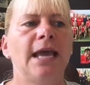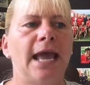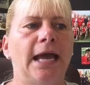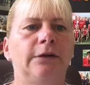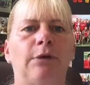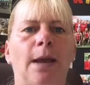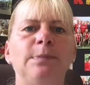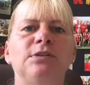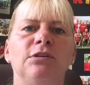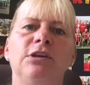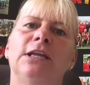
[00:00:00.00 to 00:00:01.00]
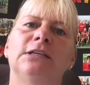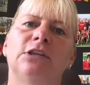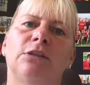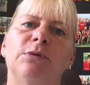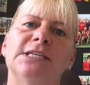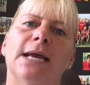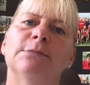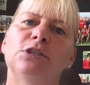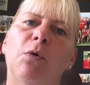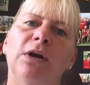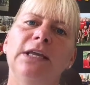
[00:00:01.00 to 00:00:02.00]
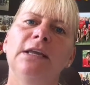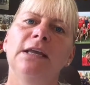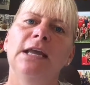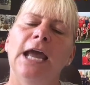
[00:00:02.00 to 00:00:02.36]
add reps till you get to 3 times 20,